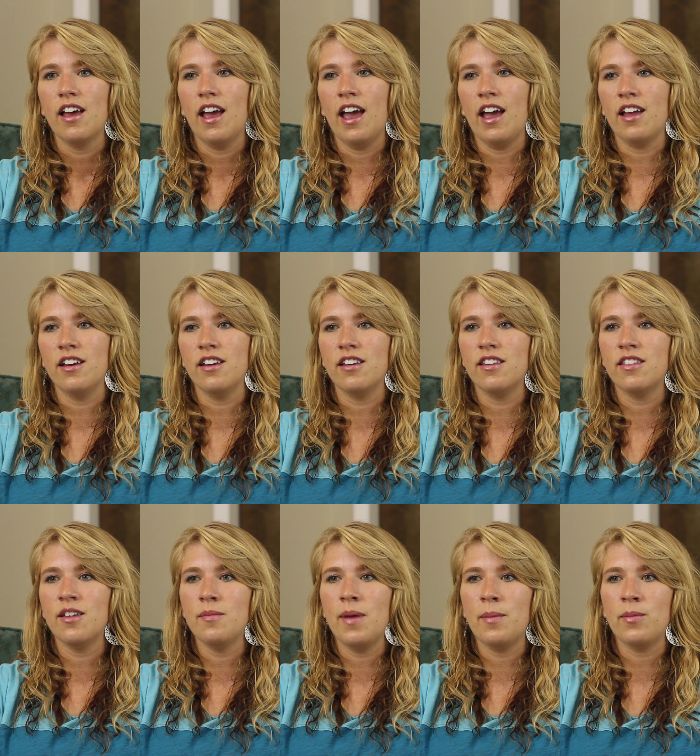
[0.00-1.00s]
And
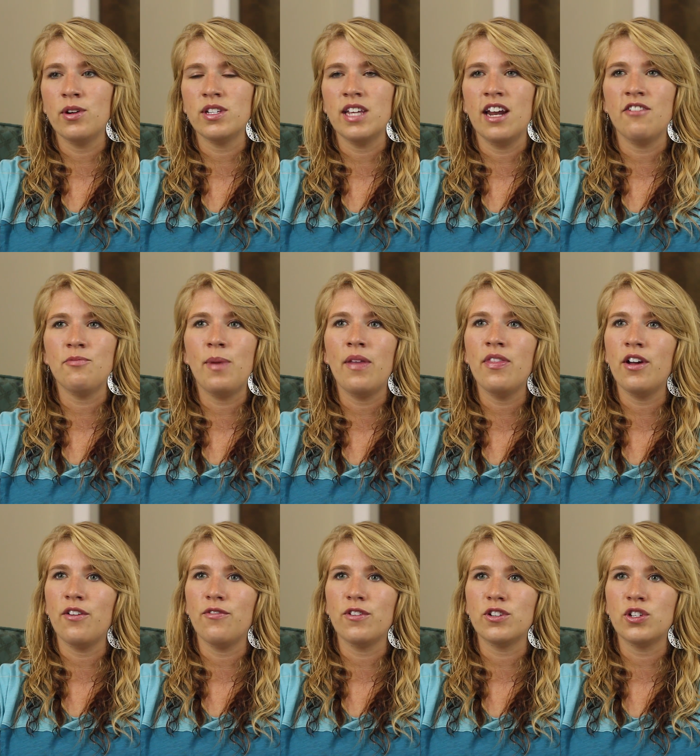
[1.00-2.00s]
the members that have been
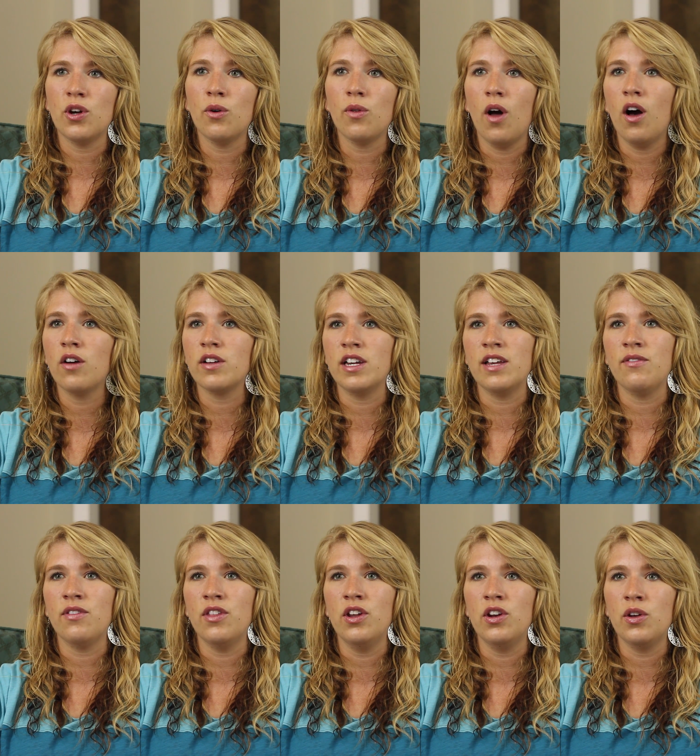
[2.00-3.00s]
there for so long, and
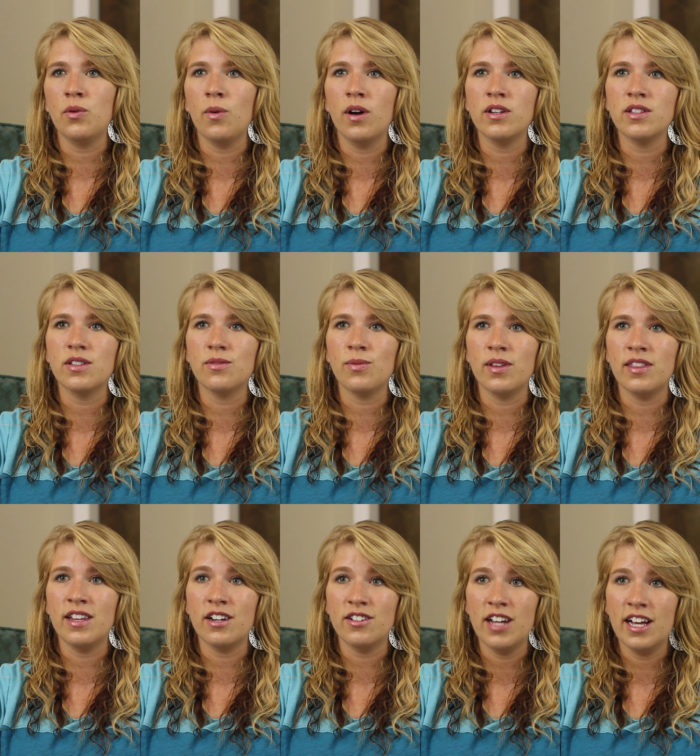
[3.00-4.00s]
even the new ones
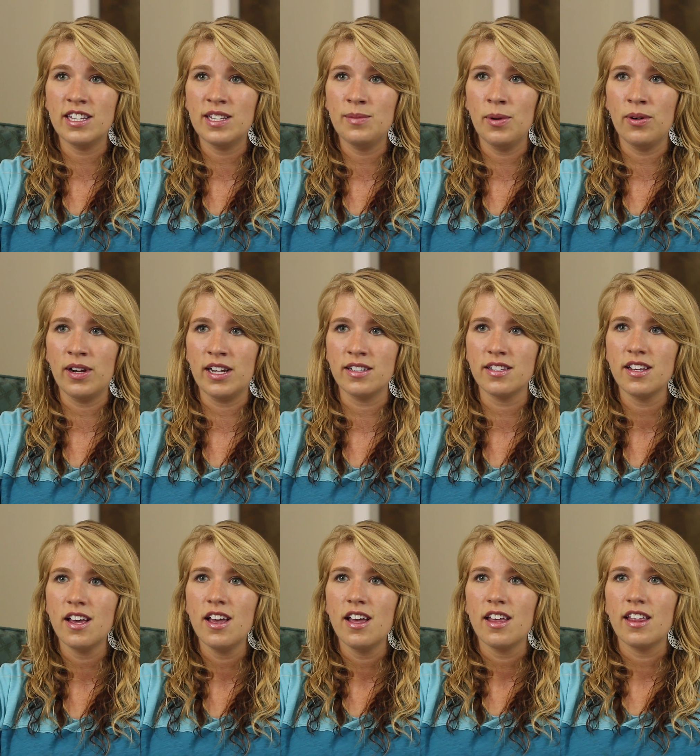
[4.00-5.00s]
with their testimonies,
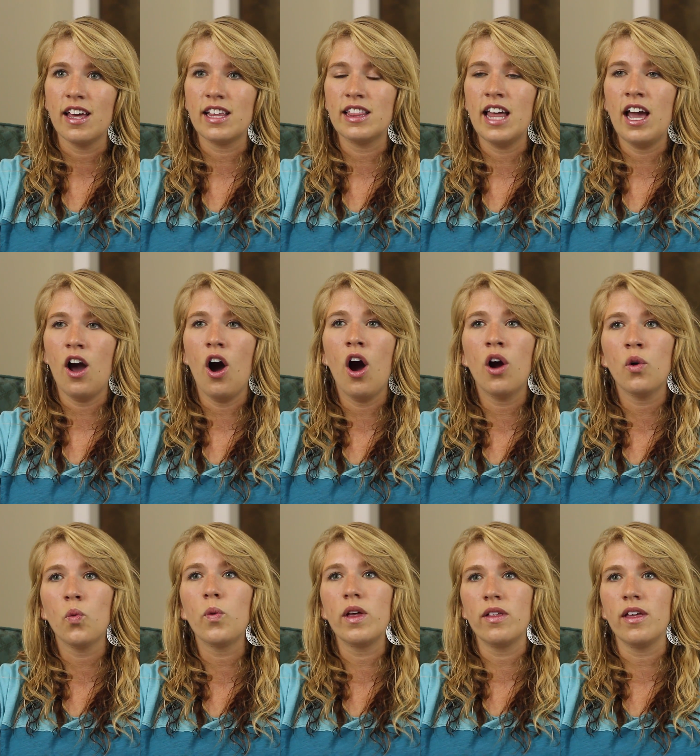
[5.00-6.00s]
like, they
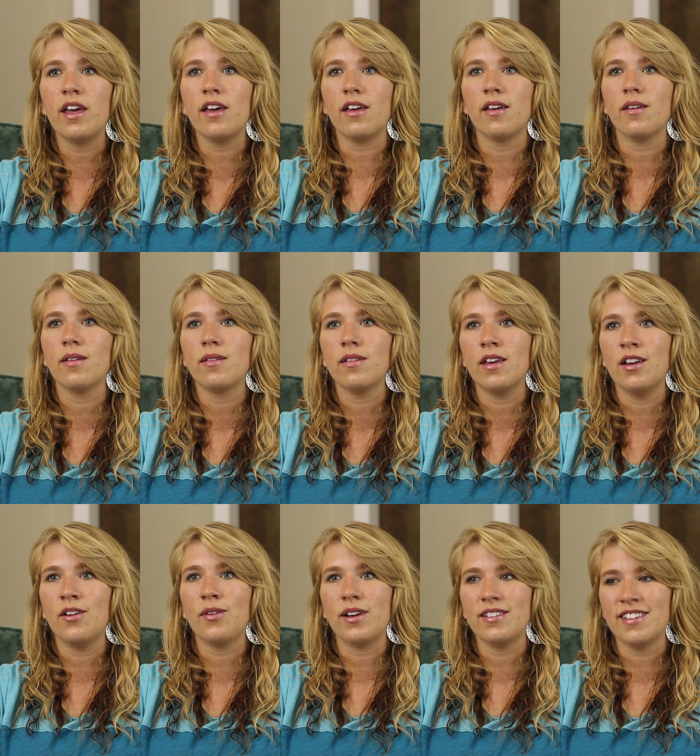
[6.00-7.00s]
are willing, you
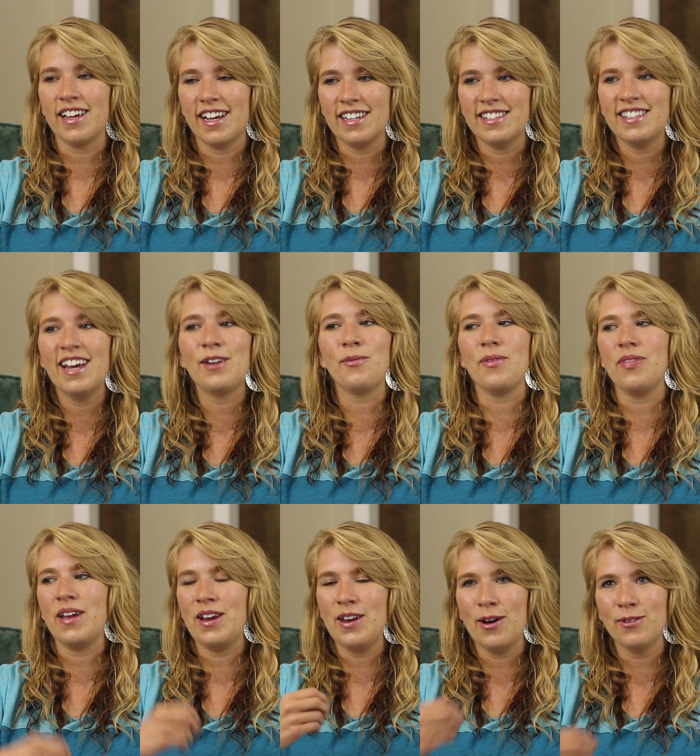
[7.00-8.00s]
know, because, like I said, when
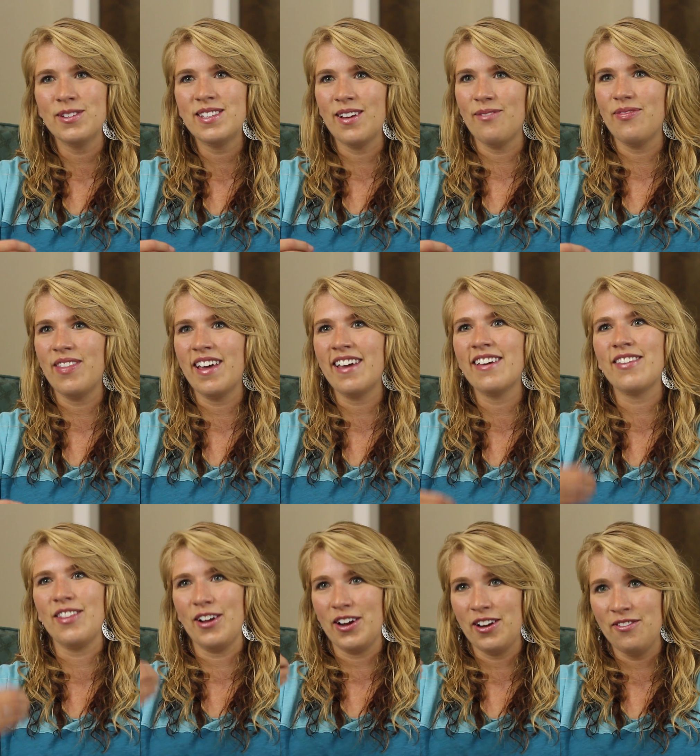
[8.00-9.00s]
they know something
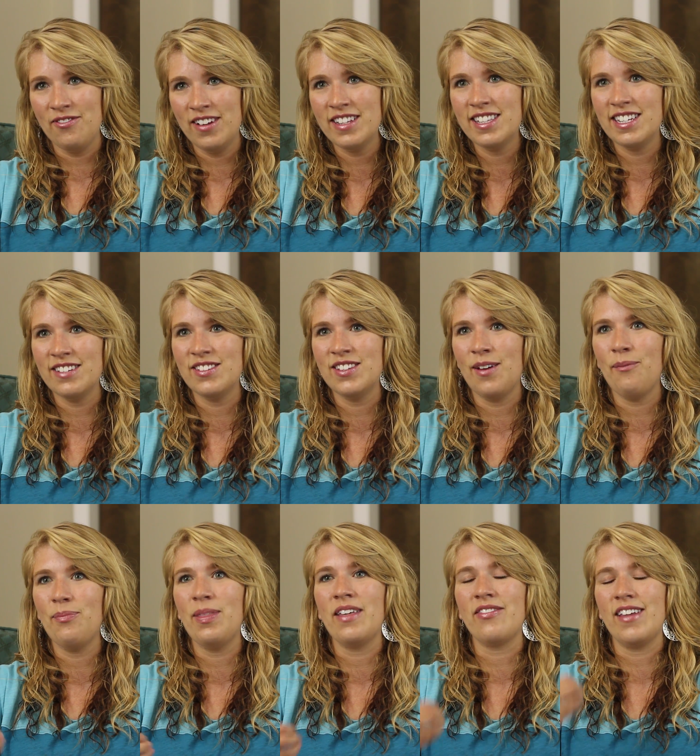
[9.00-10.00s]
and they're convinced of
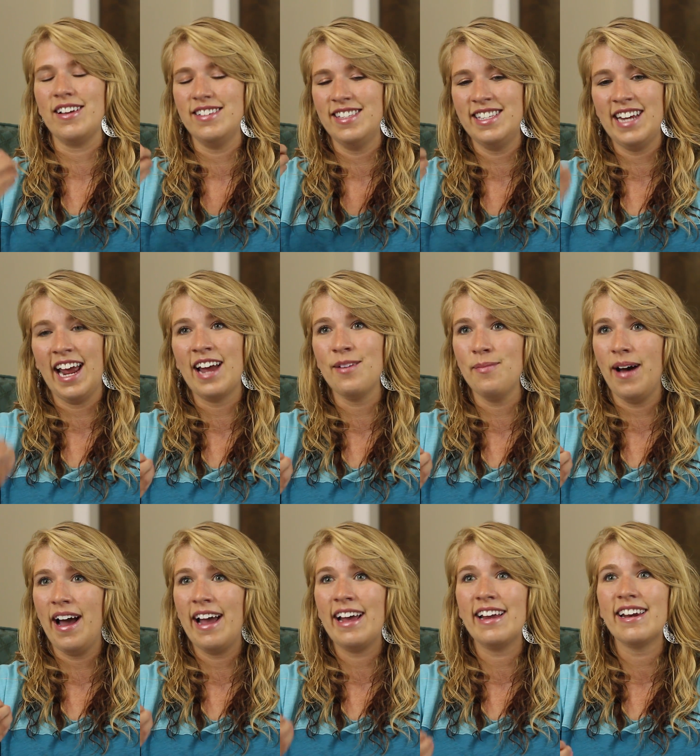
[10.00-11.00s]
something, they stand
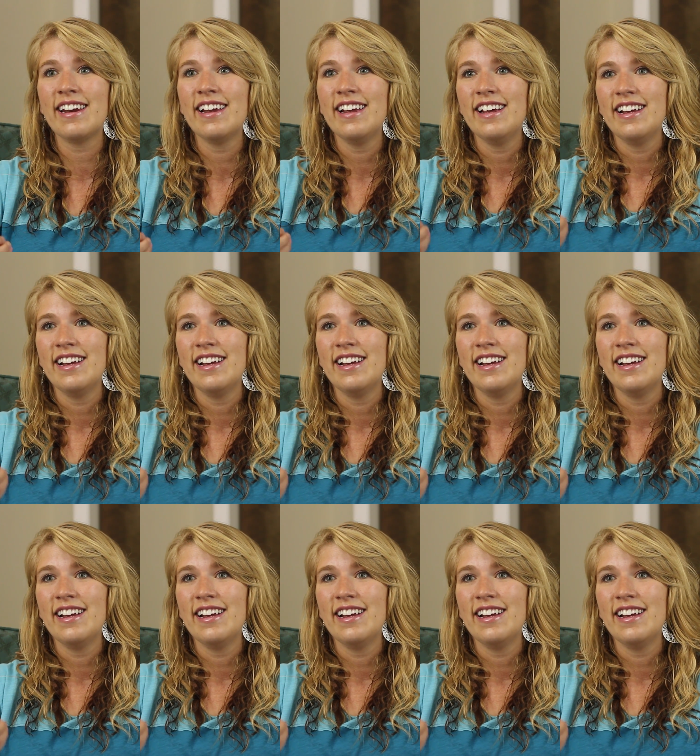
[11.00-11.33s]
by it,